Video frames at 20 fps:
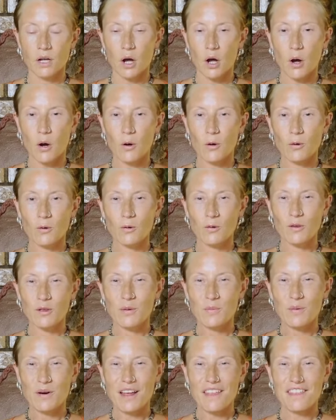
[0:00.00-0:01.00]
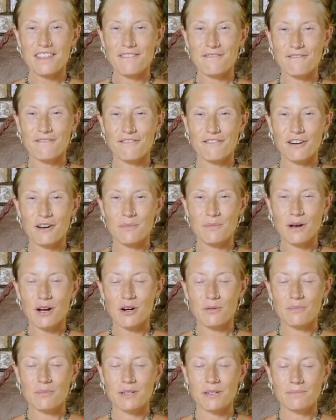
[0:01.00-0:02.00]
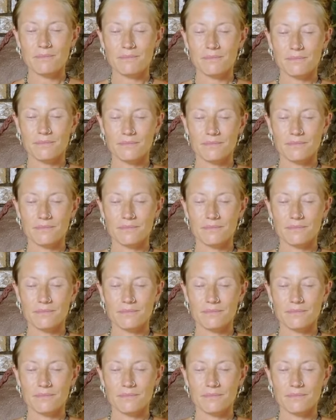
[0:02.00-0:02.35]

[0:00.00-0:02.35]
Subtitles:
Hold the breath in for a moment.